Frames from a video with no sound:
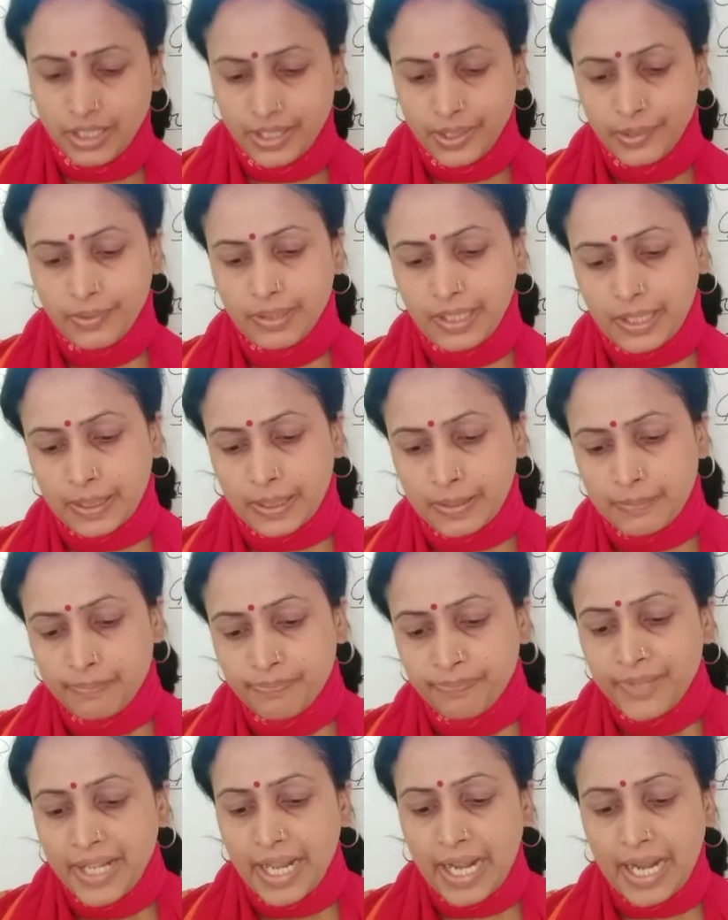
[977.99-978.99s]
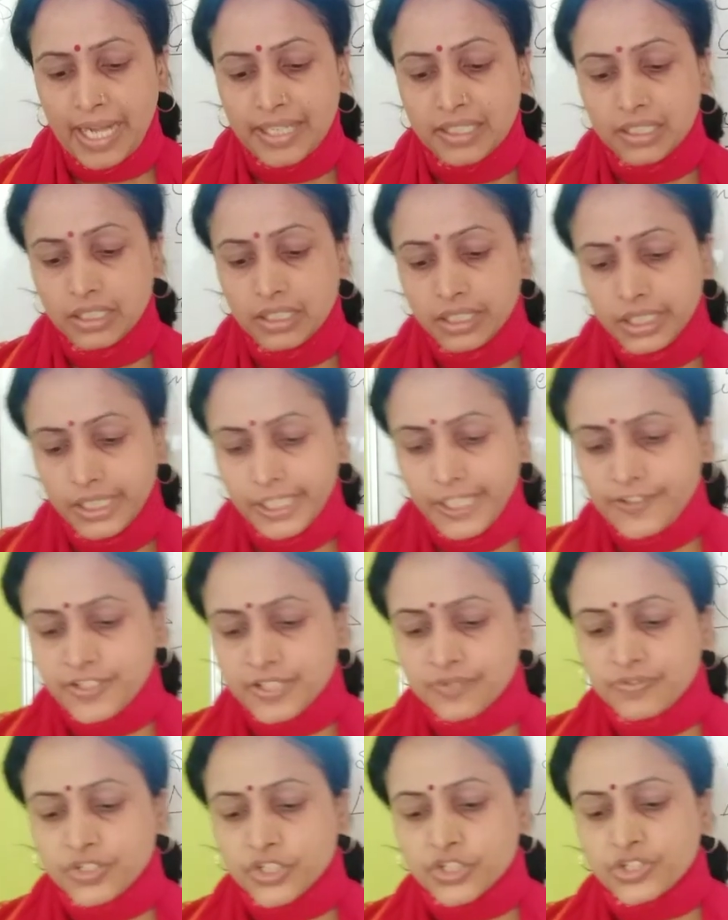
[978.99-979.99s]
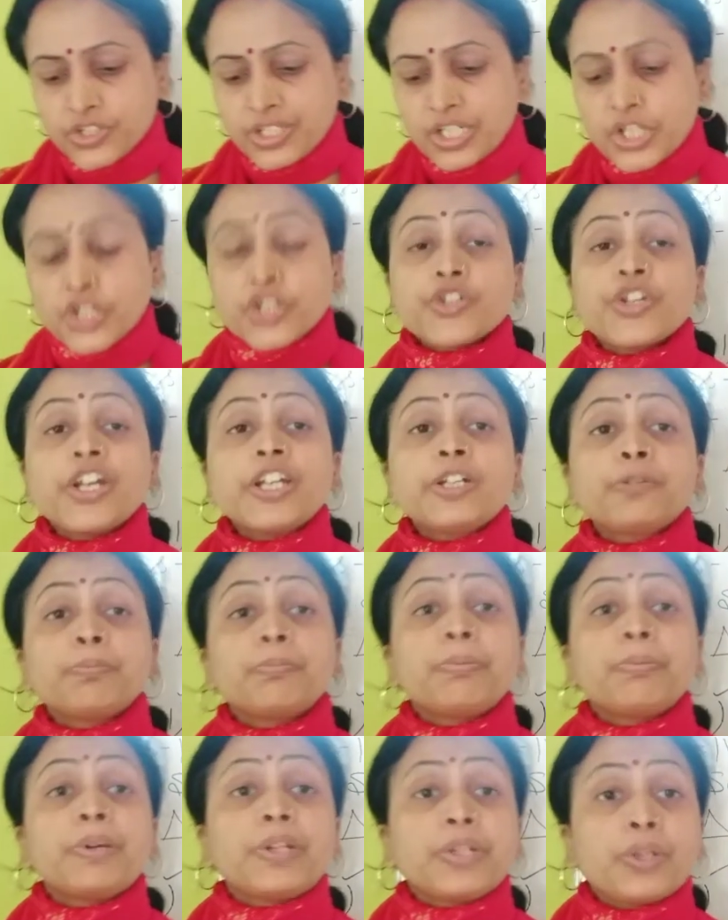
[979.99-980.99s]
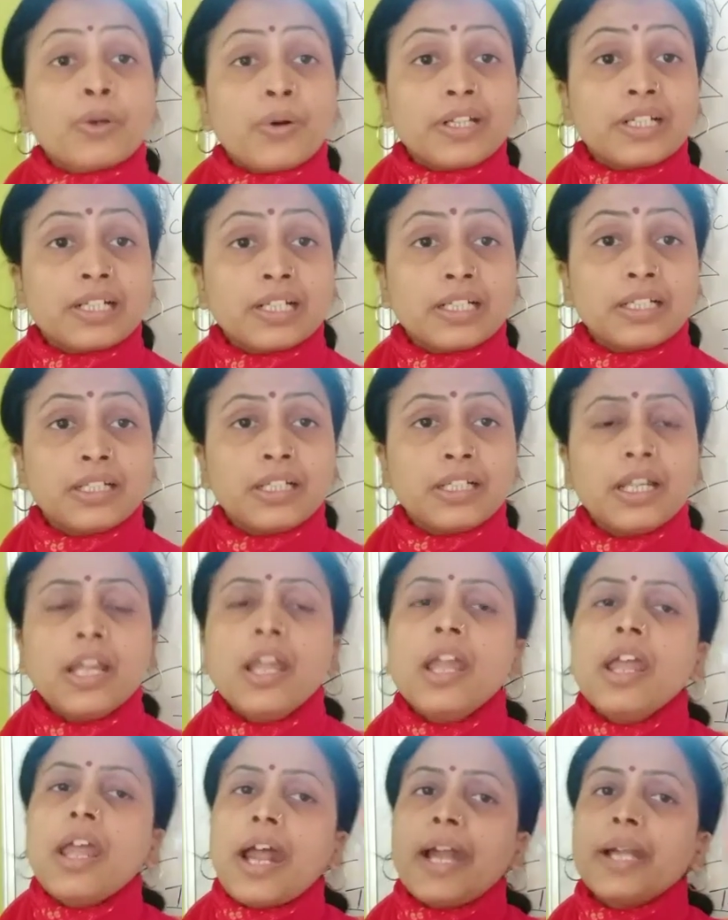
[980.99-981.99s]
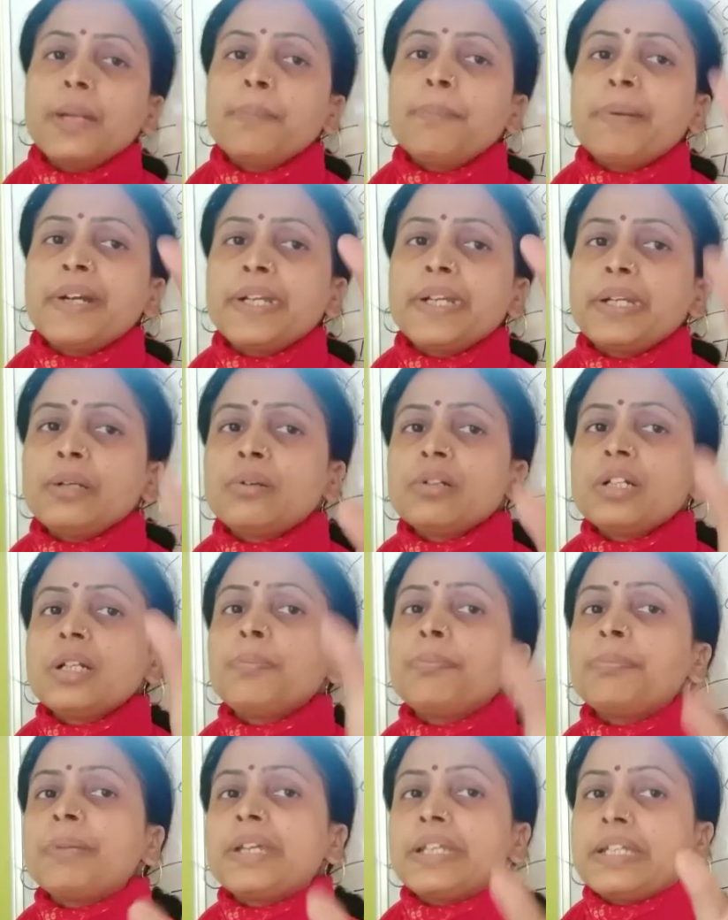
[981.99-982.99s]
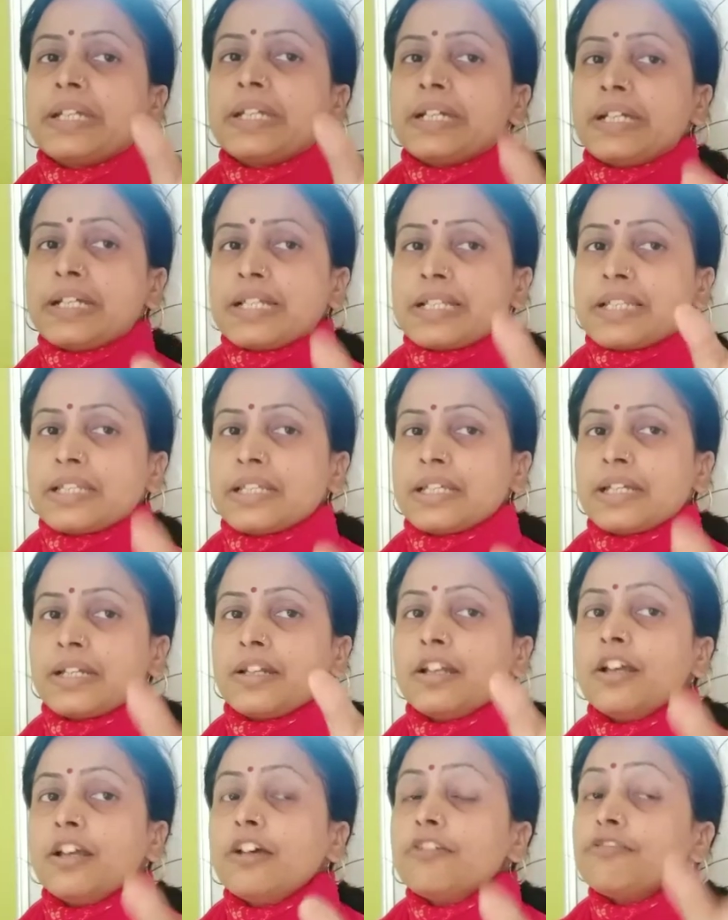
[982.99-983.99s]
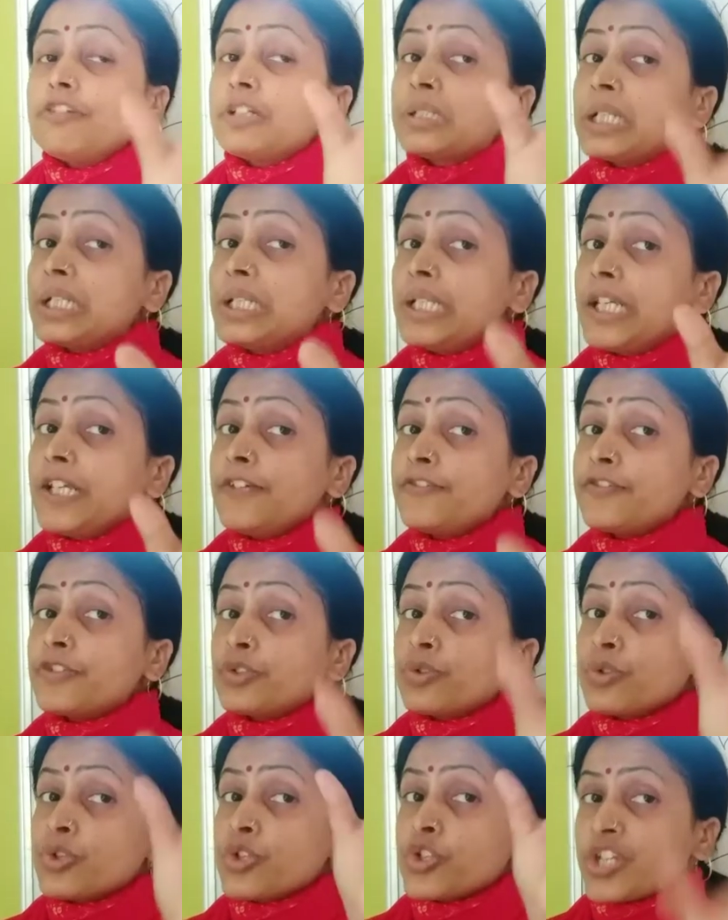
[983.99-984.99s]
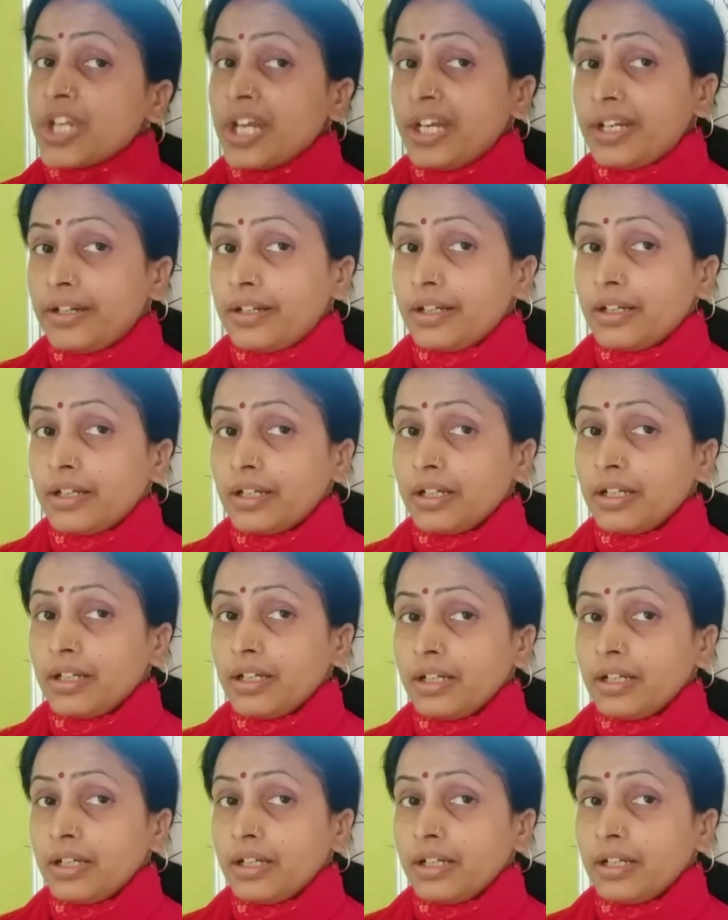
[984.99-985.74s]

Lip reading: Okay. And the leaves which they shed periodically. And a particular period is there for the leaves to shed.